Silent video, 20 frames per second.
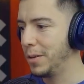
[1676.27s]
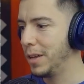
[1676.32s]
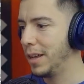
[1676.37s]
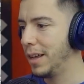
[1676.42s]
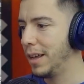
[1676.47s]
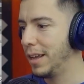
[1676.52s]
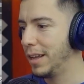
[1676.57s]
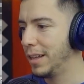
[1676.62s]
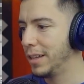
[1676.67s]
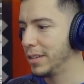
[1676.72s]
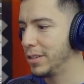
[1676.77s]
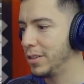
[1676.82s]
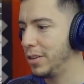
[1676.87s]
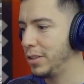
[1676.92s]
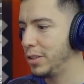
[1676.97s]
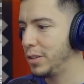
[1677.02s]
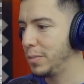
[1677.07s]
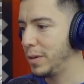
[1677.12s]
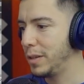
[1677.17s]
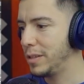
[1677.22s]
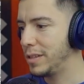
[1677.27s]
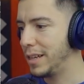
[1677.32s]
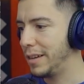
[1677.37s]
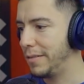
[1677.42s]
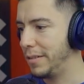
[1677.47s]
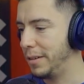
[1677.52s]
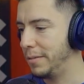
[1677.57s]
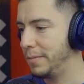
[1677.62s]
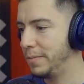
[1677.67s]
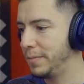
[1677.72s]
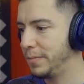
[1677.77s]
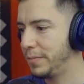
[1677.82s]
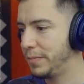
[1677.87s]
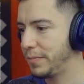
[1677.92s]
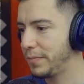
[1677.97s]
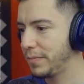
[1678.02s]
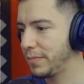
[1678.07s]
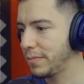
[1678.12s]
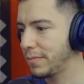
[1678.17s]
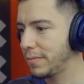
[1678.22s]
view? So in 2.7
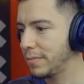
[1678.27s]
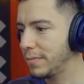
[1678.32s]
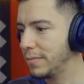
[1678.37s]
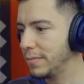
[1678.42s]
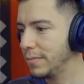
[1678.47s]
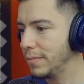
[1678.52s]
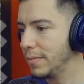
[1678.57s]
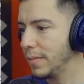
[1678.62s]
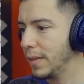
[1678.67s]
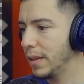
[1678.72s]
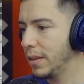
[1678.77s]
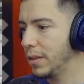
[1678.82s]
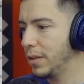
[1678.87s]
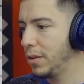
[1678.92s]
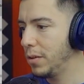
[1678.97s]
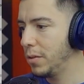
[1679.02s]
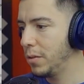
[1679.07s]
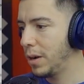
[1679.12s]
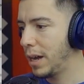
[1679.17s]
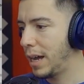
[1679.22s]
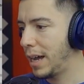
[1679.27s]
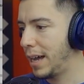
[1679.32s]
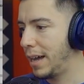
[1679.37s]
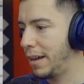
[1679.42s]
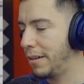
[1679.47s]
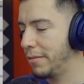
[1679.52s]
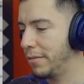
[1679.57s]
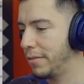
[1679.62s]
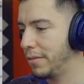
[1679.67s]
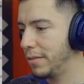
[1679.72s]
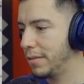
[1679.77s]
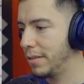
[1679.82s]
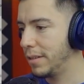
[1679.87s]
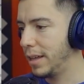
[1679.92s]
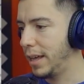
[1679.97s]
you have